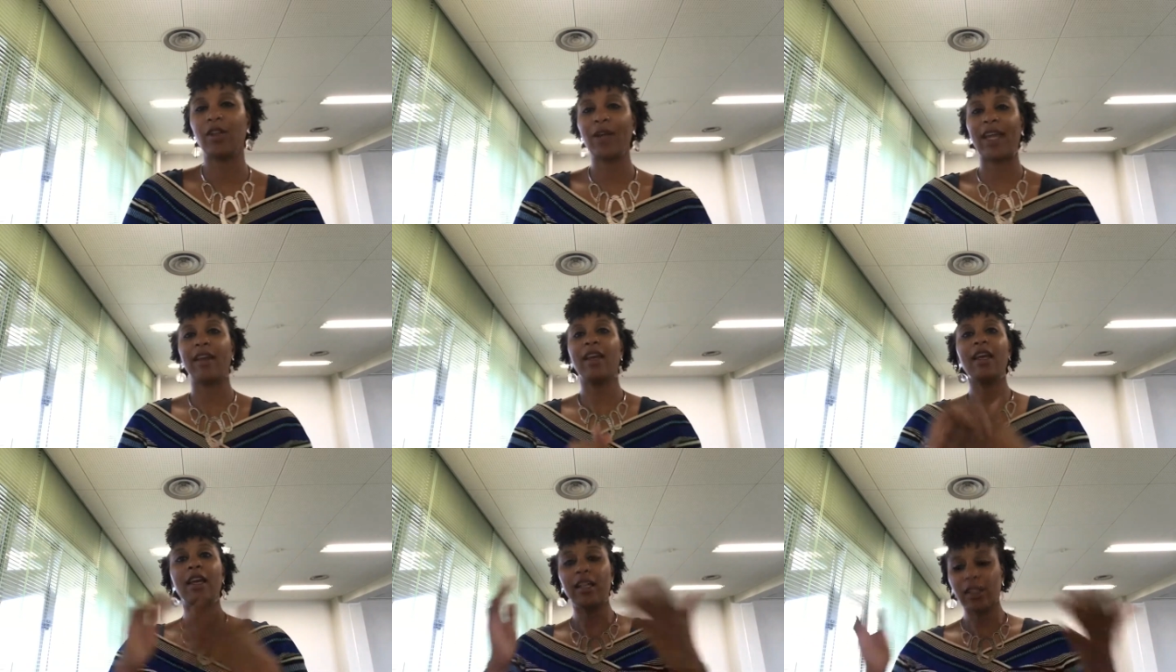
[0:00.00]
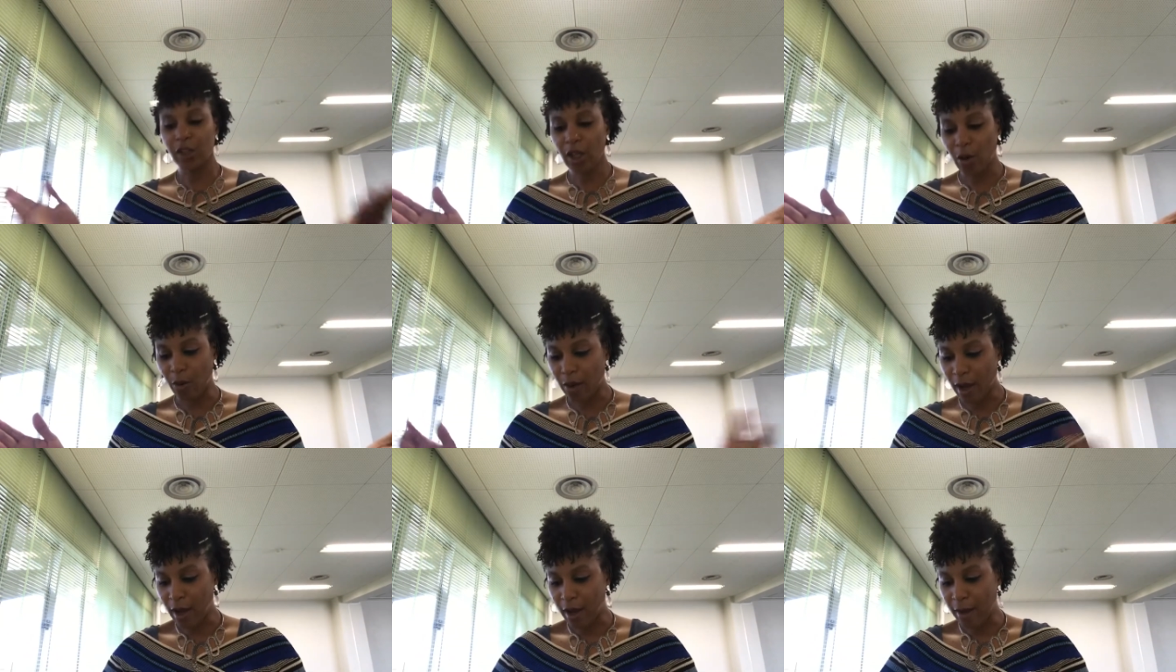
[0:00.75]
Okay, so
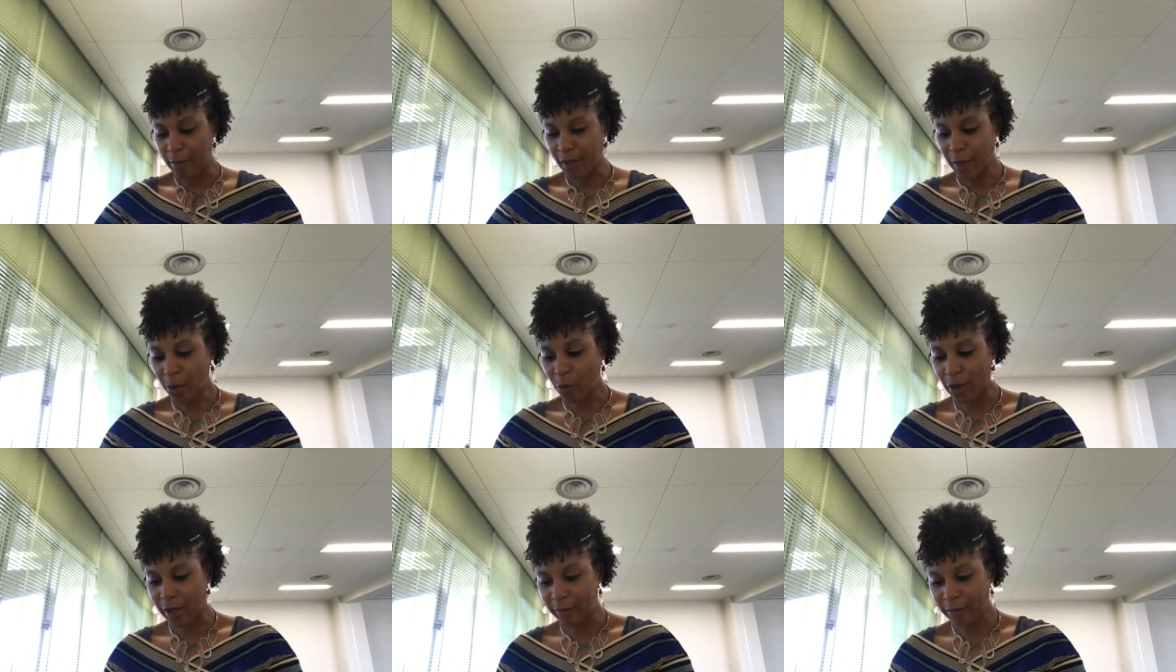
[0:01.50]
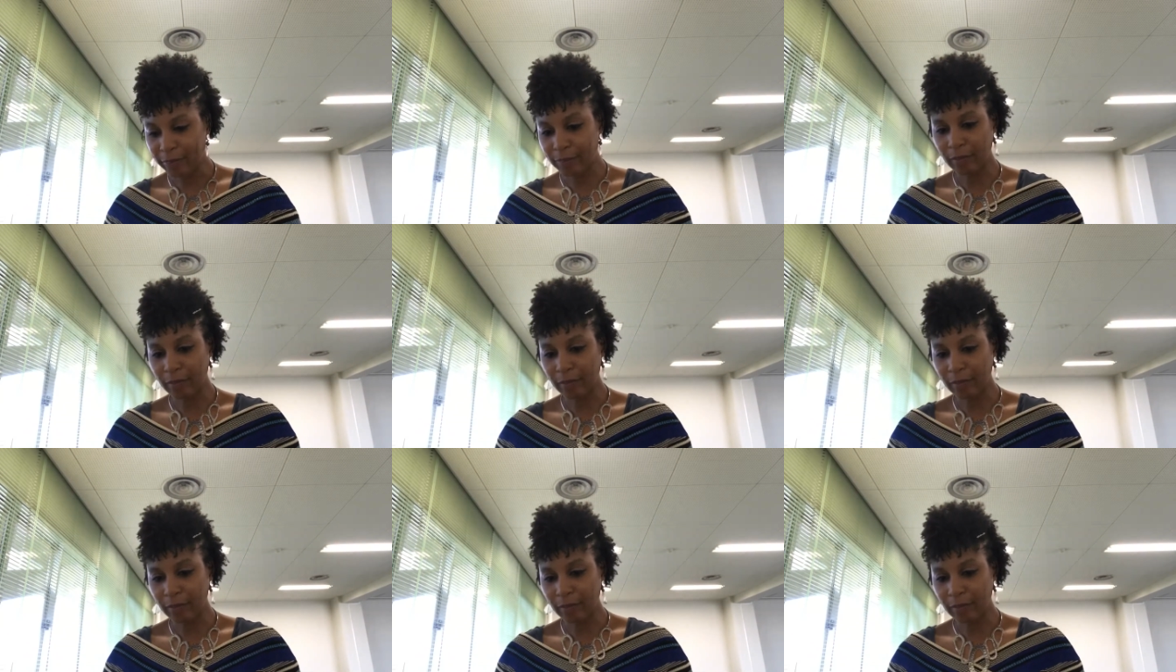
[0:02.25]
number 1,